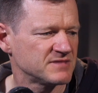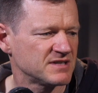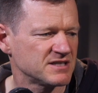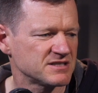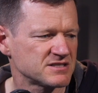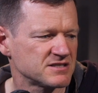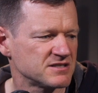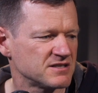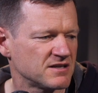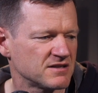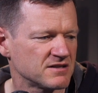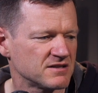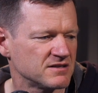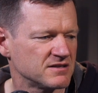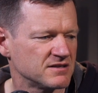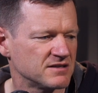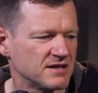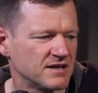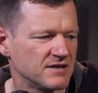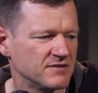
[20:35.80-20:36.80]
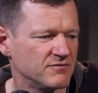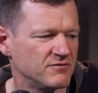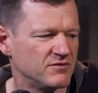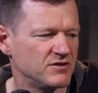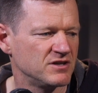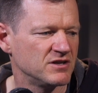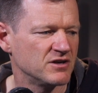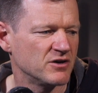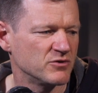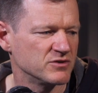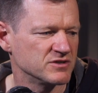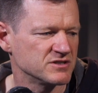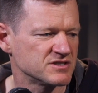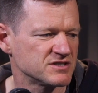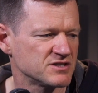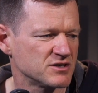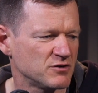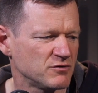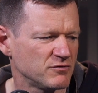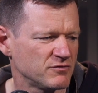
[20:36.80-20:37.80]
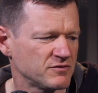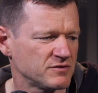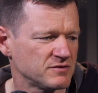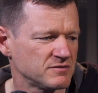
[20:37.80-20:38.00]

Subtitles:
That's another video in itself.